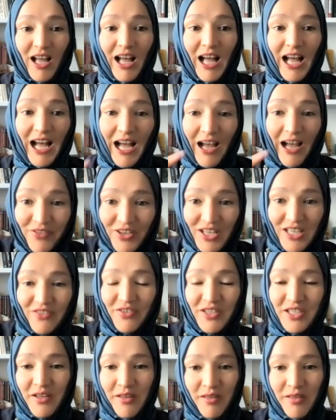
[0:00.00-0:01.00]
after I'd
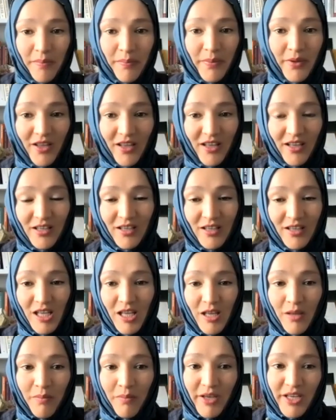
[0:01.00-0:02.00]
written the book,
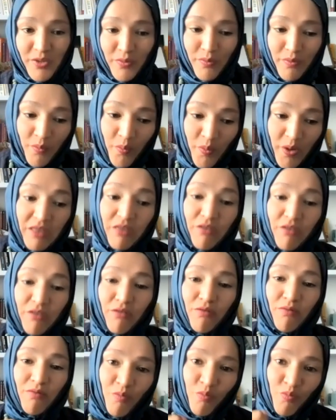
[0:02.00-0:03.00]
because with
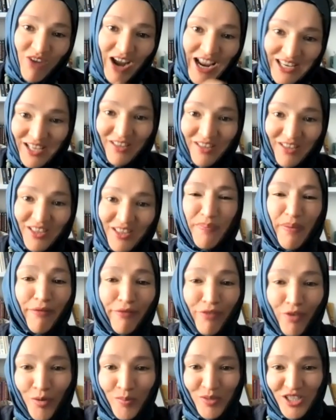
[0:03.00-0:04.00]
writing this
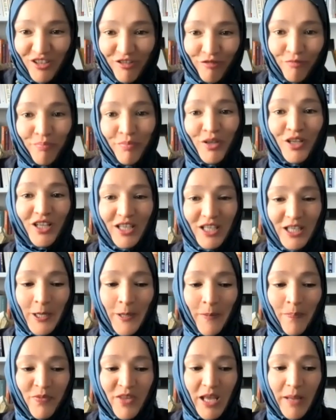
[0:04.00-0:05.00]
performative book,
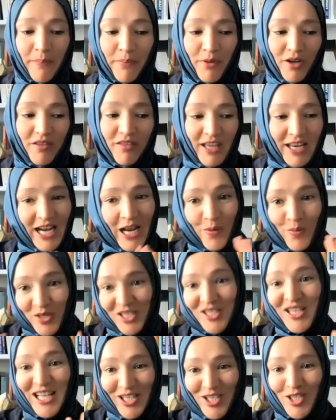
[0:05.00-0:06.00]
a book that I was
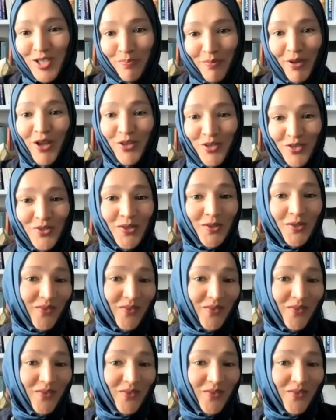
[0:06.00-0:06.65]
not supposed to